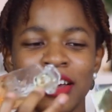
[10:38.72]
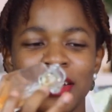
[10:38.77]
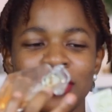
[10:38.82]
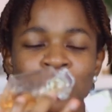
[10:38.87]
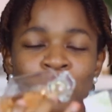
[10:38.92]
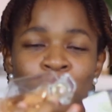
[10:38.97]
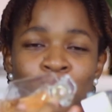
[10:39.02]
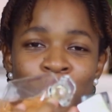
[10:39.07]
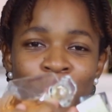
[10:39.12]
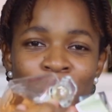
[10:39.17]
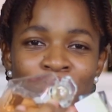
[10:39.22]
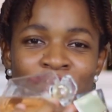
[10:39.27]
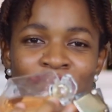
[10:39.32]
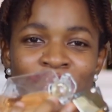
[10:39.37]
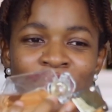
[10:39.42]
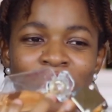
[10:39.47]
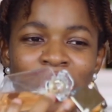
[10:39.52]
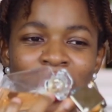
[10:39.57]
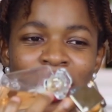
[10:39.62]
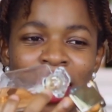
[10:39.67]

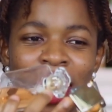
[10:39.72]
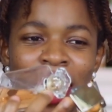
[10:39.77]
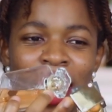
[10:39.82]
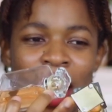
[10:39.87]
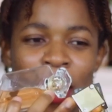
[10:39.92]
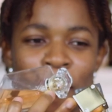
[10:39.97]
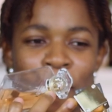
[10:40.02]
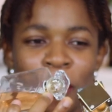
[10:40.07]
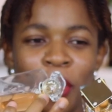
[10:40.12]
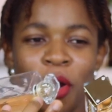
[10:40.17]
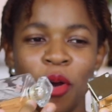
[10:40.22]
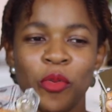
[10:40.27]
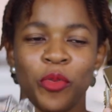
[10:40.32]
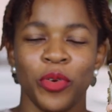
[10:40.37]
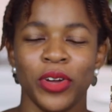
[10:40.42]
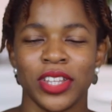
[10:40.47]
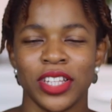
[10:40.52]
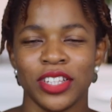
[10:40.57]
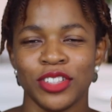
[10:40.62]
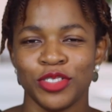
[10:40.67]
square cap
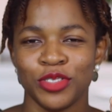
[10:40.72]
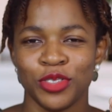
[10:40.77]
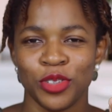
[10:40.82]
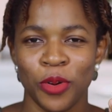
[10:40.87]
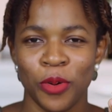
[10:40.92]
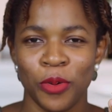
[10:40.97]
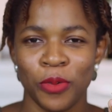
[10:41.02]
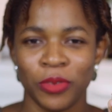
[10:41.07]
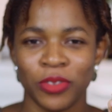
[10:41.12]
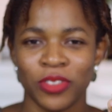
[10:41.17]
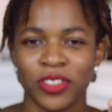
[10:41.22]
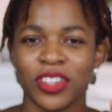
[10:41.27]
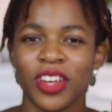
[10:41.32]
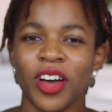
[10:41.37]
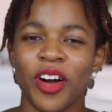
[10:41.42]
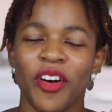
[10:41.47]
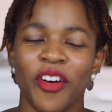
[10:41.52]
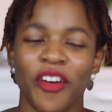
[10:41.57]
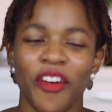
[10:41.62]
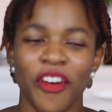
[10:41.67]
with the stones
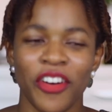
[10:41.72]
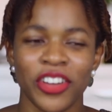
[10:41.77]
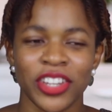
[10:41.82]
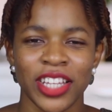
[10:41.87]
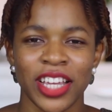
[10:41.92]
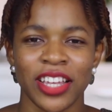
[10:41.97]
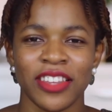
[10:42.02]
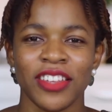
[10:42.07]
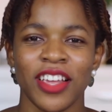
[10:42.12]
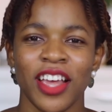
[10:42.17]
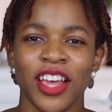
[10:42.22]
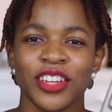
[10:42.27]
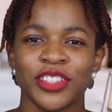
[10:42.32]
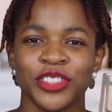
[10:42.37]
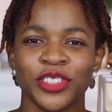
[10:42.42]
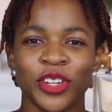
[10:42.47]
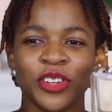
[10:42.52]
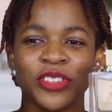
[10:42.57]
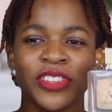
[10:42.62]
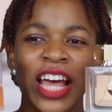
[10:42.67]
on it.
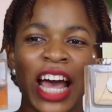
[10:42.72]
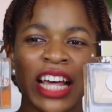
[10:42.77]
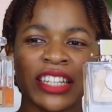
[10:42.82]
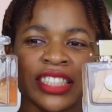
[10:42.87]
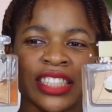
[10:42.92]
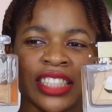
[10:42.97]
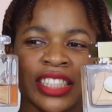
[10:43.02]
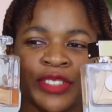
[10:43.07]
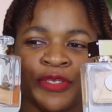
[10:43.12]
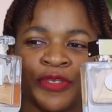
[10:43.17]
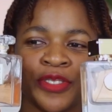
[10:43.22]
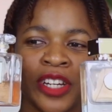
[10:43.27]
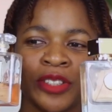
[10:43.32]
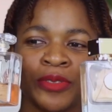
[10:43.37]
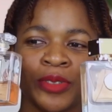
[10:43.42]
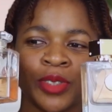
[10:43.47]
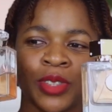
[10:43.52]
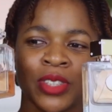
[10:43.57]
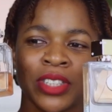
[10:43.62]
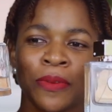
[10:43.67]
So that's the
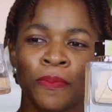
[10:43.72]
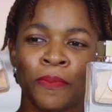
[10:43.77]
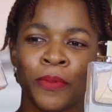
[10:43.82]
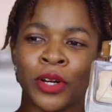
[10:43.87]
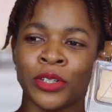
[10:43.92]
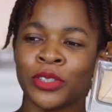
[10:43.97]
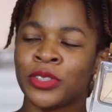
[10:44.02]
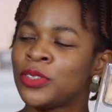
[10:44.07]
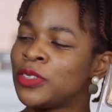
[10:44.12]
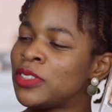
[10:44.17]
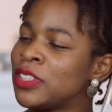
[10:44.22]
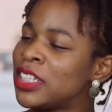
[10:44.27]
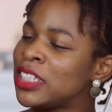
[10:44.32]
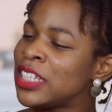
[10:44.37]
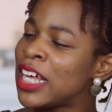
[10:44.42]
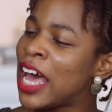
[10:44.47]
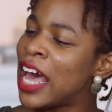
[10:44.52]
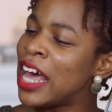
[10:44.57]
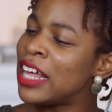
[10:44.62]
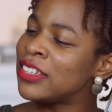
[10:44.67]
difference between the bottles.
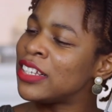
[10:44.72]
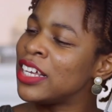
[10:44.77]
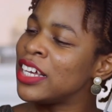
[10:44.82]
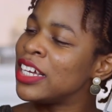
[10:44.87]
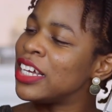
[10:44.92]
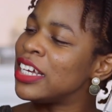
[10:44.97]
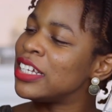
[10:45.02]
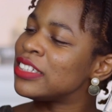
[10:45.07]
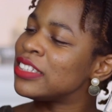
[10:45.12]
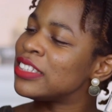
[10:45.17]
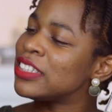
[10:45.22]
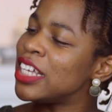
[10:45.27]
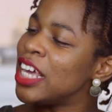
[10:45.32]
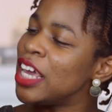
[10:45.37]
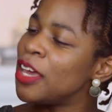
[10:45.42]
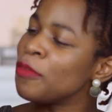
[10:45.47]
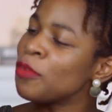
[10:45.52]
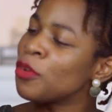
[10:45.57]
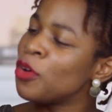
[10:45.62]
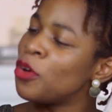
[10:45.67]
This has its
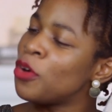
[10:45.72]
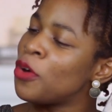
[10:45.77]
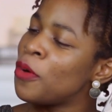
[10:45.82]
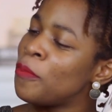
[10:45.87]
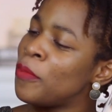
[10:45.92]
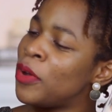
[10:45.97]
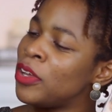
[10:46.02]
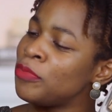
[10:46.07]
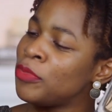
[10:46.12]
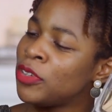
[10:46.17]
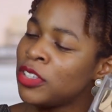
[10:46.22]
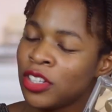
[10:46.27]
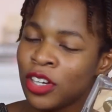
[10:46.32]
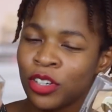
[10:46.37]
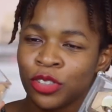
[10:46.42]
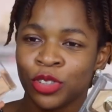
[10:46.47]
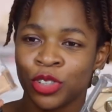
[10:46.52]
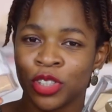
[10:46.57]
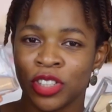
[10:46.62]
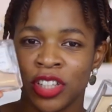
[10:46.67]
name Coco
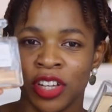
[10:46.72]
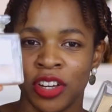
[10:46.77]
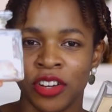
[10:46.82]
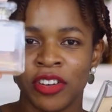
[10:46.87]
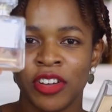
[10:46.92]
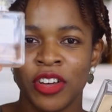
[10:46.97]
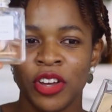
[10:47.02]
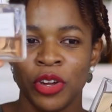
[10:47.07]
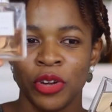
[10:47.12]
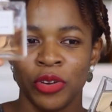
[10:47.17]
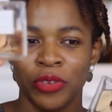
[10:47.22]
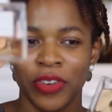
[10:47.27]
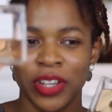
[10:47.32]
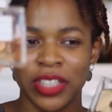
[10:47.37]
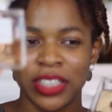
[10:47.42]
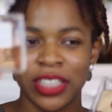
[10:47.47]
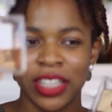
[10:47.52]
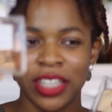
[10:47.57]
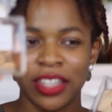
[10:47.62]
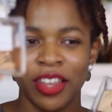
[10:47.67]
Mademoiselle Chanel
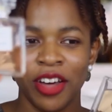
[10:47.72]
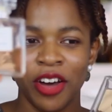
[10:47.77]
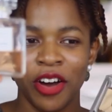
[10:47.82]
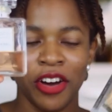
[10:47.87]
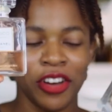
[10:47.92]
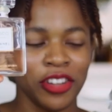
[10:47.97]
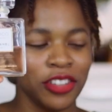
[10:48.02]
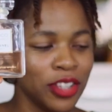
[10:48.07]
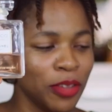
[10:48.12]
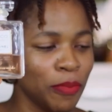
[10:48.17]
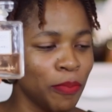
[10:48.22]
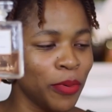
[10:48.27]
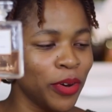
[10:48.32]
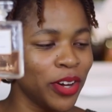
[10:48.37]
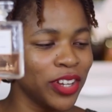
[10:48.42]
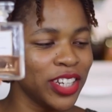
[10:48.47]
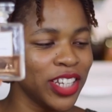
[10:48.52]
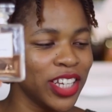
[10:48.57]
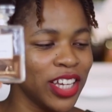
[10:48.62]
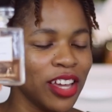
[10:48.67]
written on the
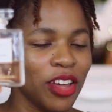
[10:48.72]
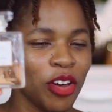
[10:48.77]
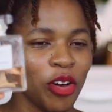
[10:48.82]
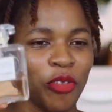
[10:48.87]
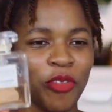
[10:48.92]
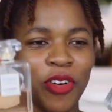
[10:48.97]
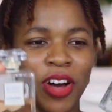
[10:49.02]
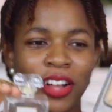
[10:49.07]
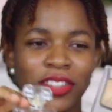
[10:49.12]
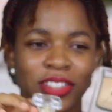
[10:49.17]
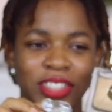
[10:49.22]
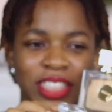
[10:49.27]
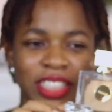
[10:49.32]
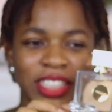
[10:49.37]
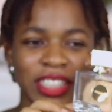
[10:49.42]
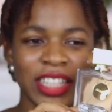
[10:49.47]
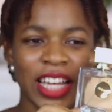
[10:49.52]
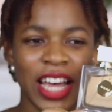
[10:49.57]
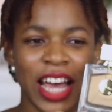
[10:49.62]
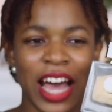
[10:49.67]
body, while
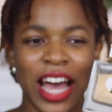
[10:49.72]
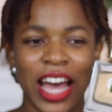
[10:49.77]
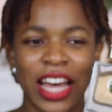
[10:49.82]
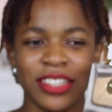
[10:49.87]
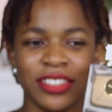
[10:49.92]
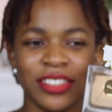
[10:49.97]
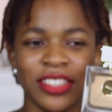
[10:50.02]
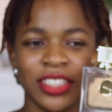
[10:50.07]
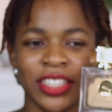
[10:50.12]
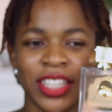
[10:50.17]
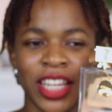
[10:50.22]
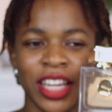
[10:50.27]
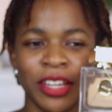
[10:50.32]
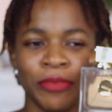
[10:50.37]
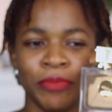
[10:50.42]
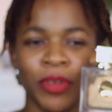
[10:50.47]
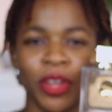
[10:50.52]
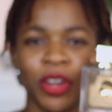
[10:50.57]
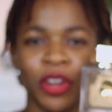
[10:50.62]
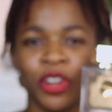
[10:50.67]
this has the
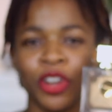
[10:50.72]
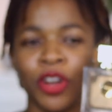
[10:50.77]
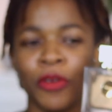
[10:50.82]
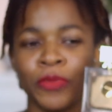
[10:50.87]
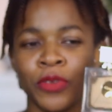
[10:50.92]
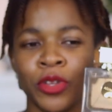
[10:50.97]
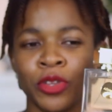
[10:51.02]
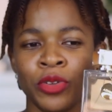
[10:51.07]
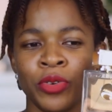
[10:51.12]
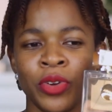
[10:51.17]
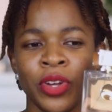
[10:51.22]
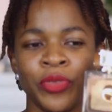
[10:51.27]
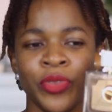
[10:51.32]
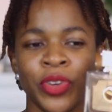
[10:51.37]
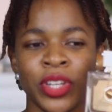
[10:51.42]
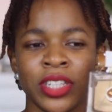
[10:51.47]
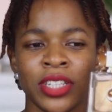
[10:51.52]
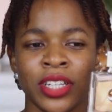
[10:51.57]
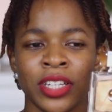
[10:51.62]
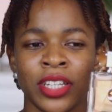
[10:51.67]
name Club de Nuit
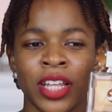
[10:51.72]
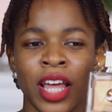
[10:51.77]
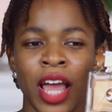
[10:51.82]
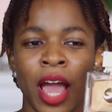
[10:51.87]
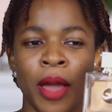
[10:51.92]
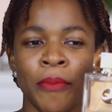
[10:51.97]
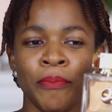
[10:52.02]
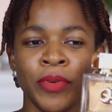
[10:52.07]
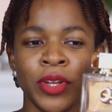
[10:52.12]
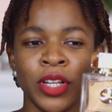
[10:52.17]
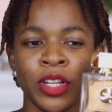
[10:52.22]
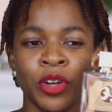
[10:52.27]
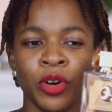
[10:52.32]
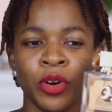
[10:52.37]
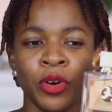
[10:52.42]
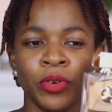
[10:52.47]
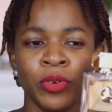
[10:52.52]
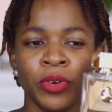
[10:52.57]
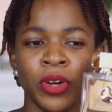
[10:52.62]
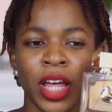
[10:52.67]
written
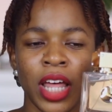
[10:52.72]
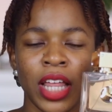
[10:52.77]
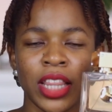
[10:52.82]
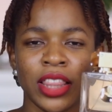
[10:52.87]
below,